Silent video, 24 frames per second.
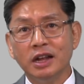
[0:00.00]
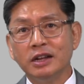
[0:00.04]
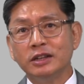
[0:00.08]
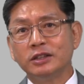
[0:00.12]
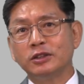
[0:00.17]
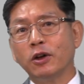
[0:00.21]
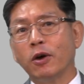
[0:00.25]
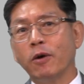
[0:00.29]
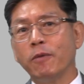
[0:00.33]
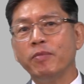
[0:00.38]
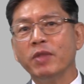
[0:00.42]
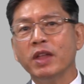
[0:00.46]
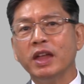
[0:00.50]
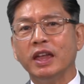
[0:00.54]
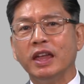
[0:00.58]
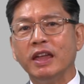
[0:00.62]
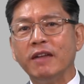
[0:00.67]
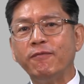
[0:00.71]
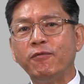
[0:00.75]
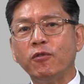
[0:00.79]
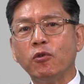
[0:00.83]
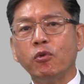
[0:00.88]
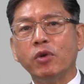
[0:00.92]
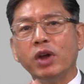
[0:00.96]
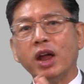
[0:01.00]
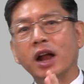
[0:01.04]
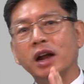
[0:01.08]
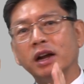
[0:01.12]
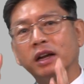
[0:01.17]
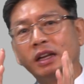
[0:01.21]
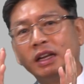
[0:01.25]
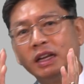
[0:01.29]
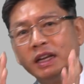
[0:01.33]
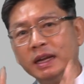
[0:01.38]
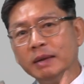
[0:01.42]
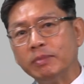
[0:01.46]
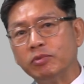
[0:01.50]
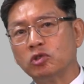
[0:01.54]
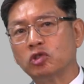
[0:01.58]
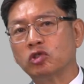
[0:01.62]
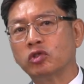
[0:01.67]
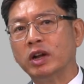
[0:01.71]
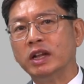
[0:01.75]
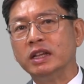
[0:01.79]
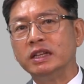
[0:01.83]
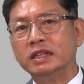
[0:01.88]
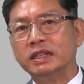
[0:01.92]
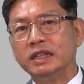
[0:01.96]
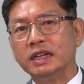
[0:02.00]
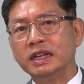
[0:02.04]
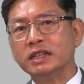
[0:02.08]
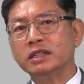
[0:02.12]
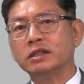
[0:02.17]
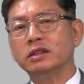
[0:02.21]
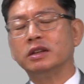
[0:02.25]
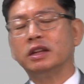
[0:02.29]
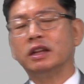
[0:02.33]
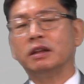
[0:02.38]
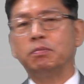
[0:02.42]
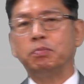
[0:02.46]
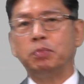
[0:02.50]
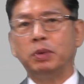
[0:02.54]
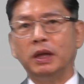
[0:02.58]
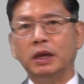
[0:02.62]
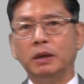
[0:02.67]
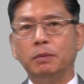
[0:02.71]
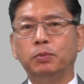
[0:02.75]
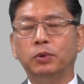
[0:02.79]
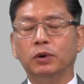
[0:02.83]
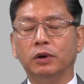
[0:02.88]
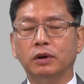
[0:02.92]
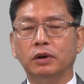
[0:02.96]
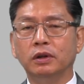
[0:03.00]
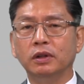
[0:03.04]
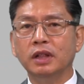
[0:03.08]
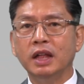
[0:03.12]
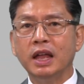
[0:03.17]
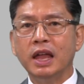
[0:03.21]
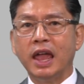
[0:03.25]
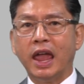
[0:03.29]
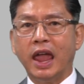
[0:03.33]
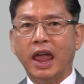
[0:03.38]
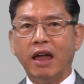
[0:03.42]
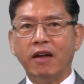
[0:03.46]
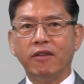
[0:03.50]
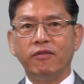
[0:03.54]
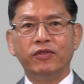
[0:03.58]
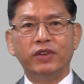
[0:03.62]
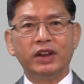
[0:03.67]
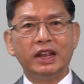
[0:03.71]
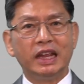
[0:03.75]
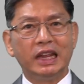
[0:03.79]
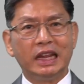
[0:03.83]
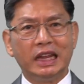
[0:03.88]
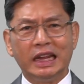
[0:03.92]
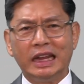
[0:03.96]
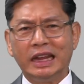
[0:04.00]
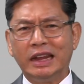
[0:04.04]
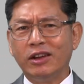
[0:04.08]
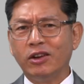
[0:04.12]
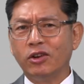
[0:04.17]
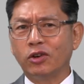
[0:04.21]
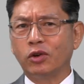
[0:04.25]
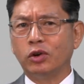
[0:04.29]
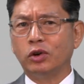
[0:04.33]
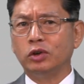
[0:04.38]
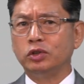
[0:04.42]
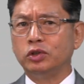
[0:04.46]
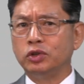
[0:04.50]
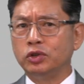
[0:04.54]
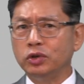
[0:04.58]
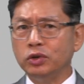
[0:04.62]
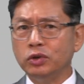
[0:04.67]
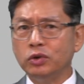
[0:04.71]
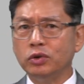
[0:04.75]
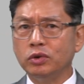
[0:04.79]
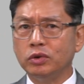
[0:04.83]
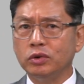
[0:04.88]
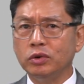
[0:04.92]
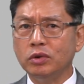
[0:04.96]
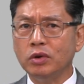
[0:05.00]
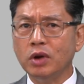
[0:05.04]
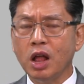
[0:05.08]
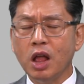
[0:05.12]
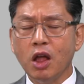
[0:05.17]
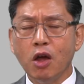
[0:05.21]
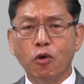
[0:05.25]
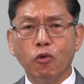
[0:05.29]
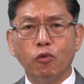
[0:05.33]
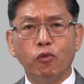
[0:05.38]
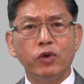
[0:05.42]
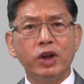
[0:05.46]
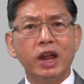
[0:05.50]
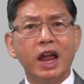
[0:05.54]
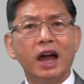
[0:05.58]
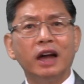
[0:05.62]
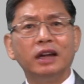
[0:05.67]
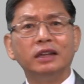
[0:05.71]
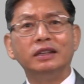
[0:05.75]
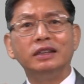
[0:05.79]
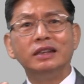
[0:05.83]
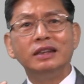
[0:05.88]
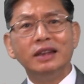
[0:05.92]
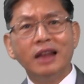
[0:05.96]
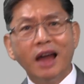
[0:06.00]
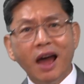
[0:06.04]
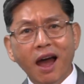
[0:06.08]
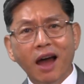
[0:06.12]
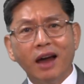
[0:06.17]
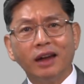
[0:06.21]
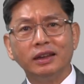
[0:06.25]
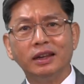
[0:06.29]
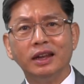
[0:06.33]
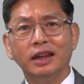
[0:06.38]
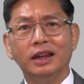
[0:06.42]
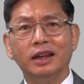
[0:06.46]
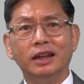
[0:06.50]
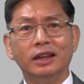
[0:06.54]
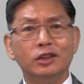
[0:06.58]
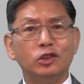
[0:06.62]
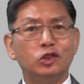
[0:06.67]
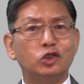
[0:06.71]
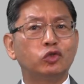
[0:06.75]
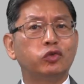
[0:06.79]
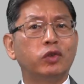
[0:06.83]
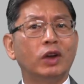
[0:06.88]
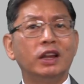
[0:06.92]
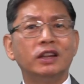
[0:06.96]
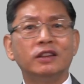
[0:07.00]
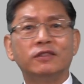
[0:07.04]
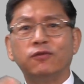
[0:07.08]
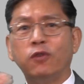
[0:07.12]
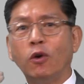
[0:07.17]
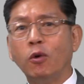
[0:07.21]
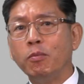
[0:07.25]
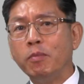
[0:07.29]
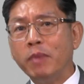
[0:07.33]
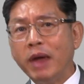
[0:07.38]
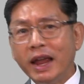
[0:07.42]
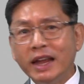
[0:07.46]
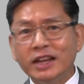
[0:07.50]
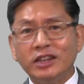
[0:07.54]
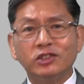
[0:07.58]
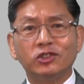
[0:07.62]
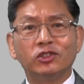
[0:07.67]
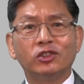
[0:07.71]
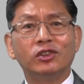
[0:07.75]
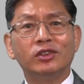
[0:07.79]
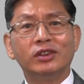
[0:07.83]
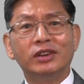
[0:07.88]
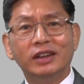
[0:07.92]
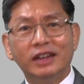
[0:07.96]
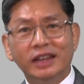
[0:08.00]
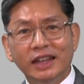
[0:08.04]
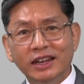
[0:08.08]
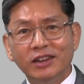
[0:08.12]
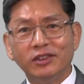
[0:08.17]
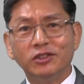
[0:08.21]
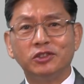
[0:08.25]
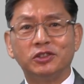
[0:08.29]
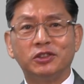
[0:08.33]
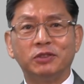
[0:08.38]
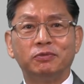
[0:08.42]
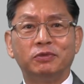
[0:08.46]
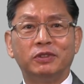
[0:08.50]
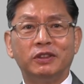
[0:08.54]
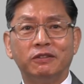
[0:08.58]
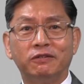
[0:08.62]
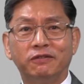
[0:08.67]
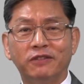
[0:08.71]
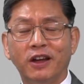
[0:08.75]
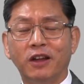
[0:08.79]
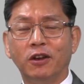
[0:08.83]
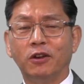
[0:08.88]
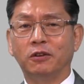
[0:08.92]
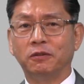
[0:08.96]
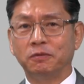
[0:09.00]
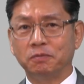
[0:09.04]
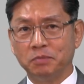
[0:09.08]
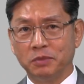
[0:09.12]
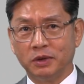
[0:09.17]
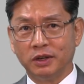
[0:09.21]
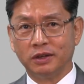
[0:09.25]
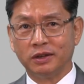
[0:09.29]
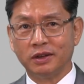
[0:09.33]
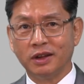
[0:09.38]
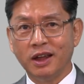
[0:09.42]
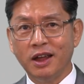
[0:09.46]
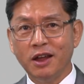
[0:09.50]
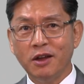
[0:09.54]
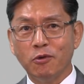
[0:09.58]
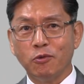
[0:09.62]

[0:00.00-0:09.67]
So if we are keep transitioning people every year or 2, we are not in transformational leadership development.